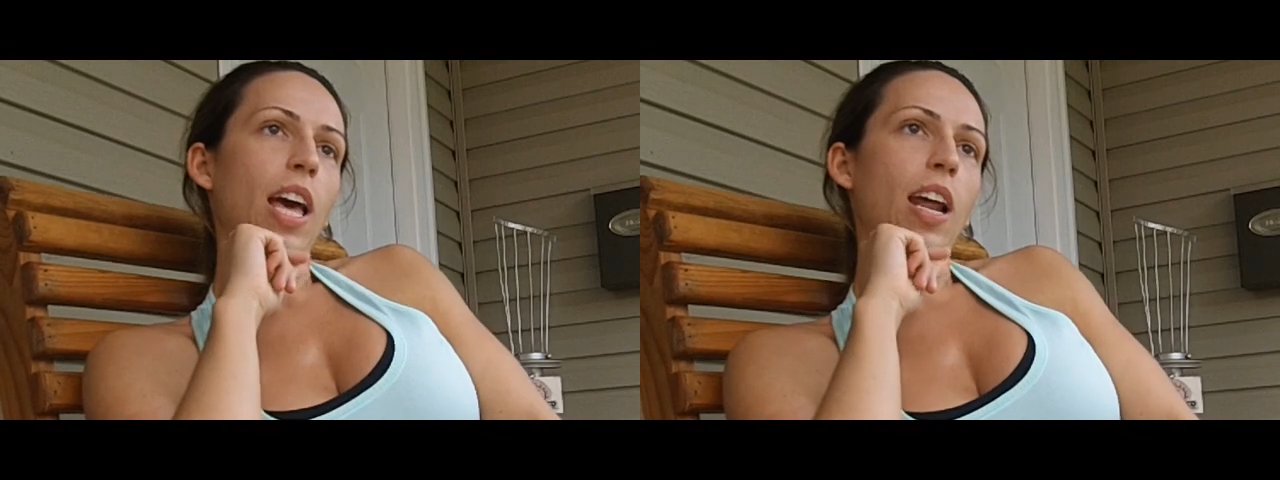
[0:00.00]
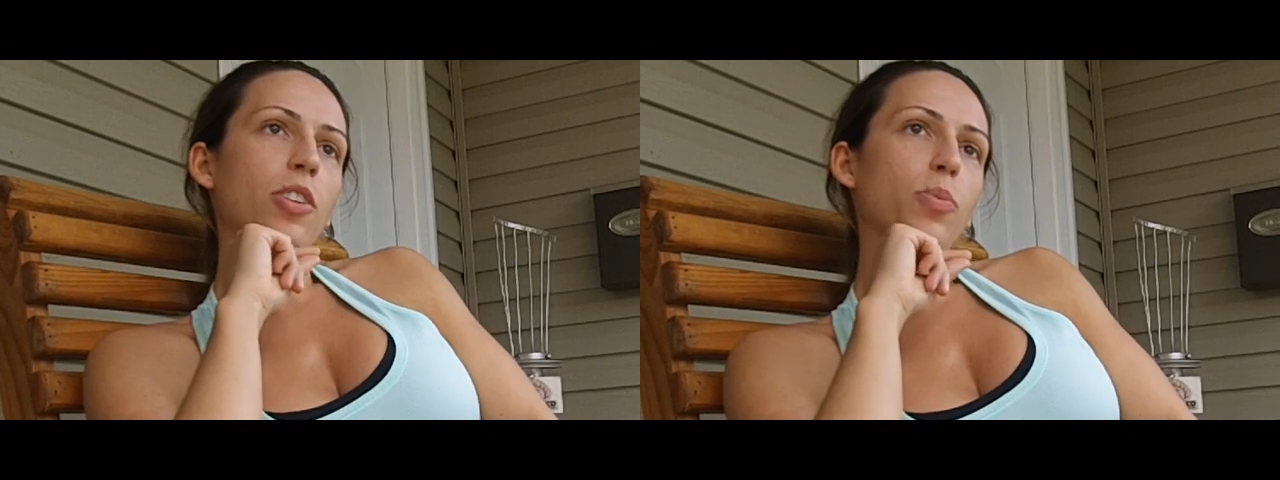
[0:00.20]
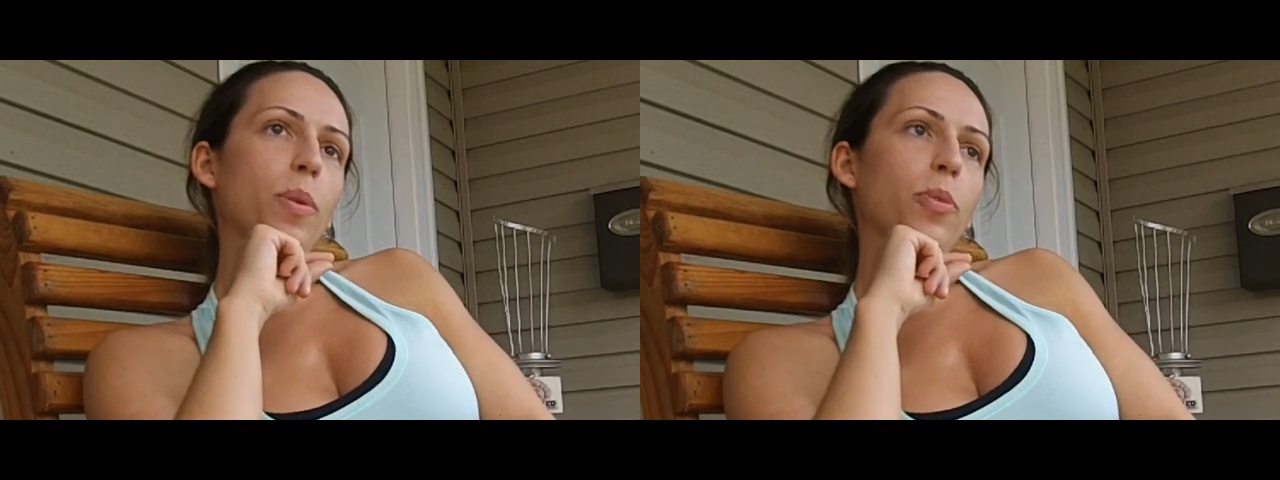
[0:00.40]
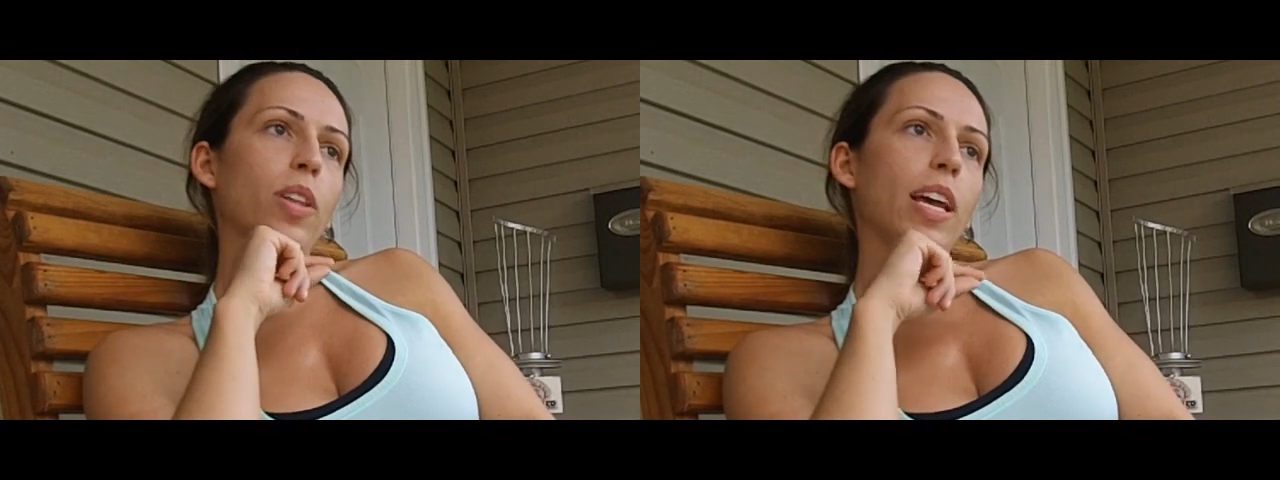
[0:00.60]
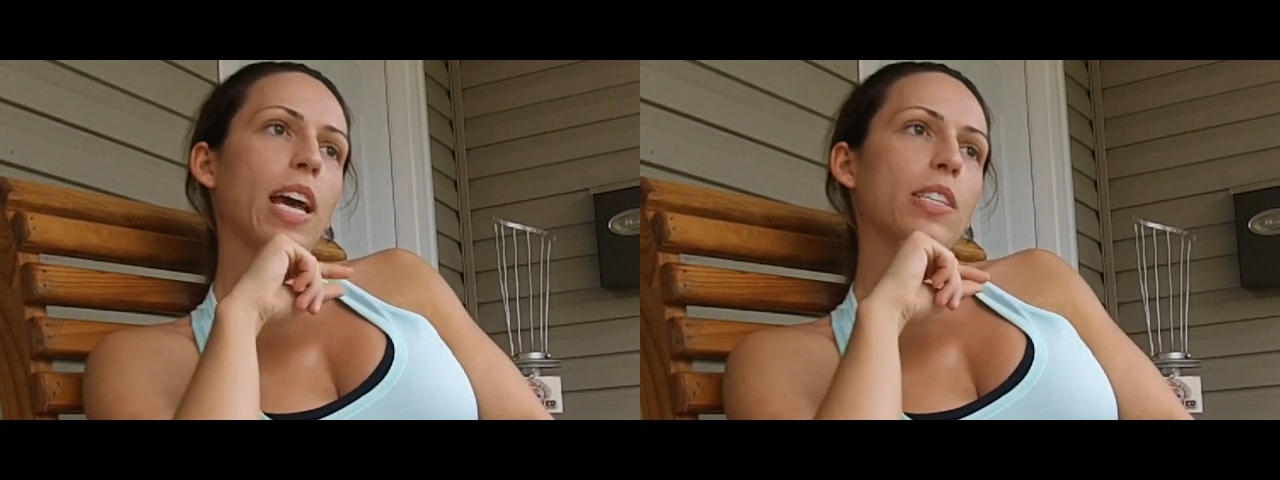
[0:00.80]
and I just remember,
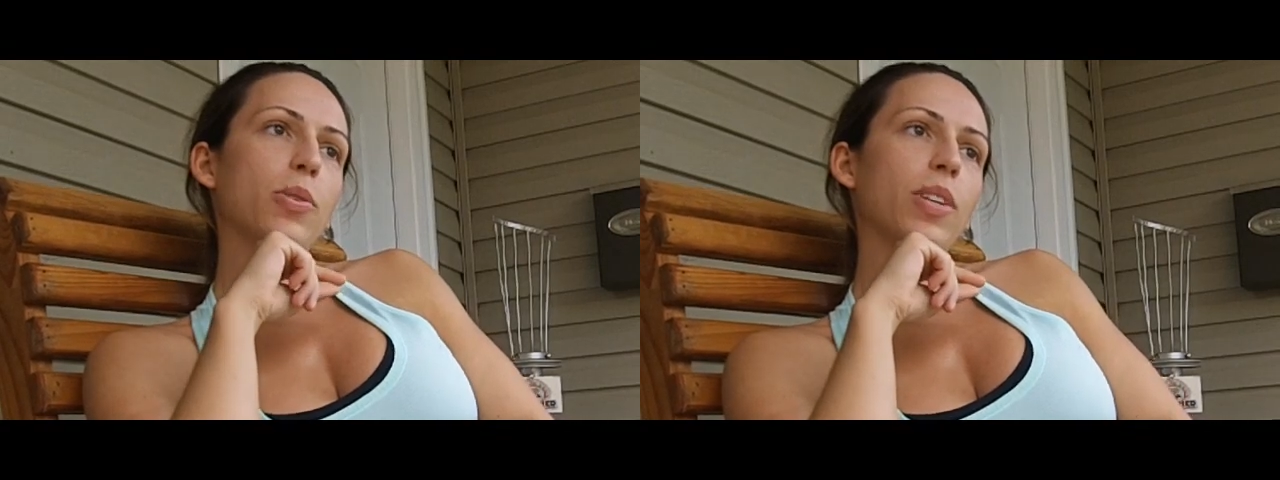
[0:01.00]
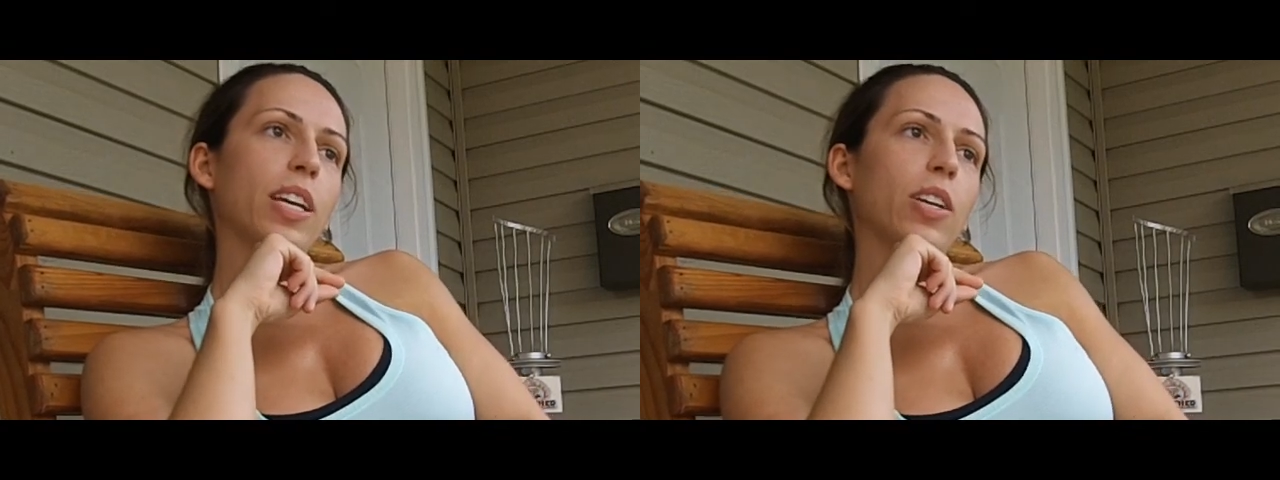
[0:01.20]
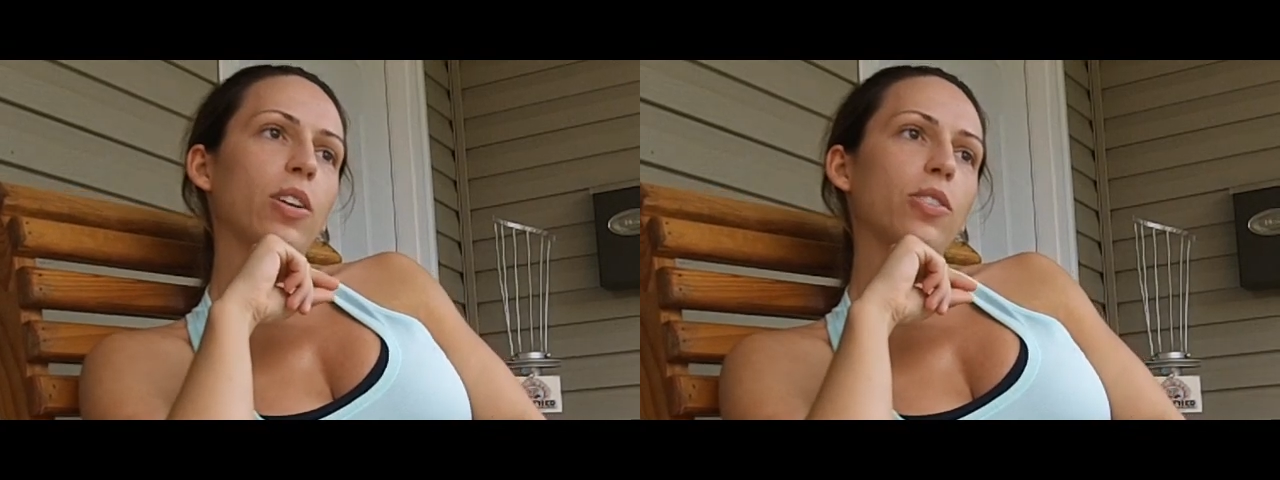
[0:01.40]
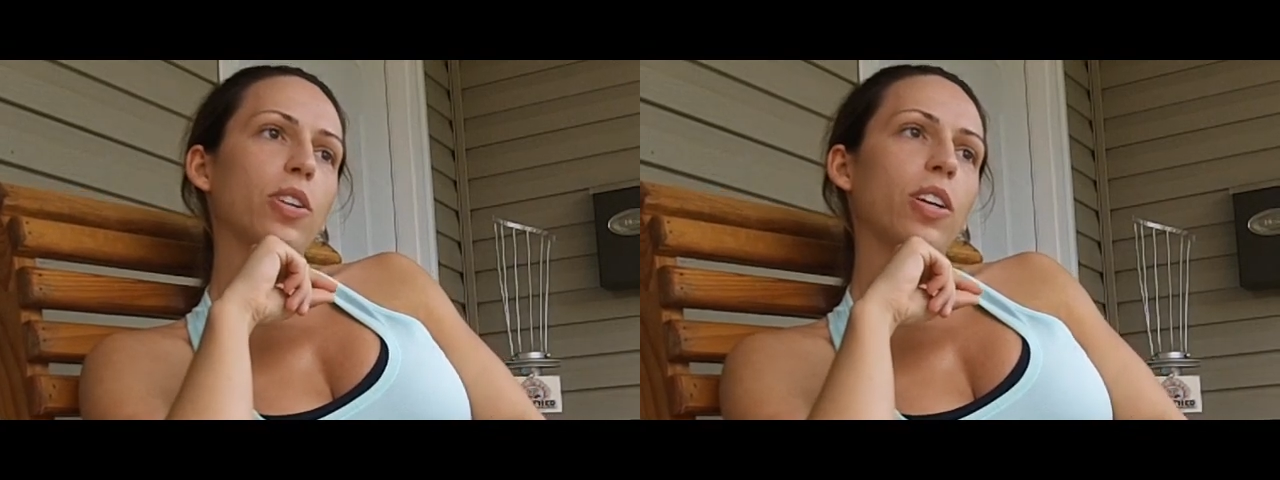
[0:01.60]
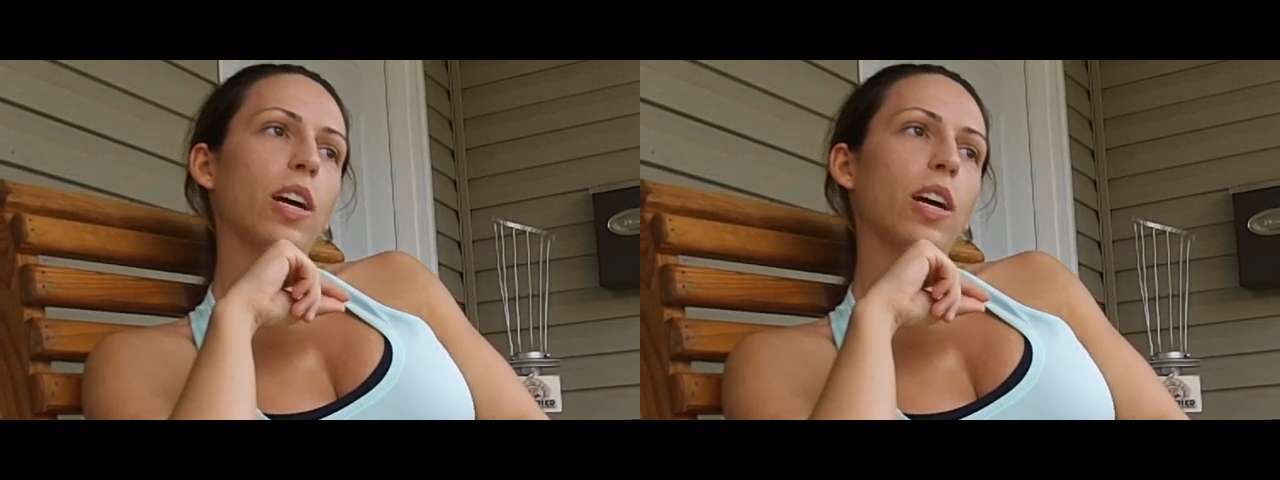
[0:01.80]
like, as it would get closer,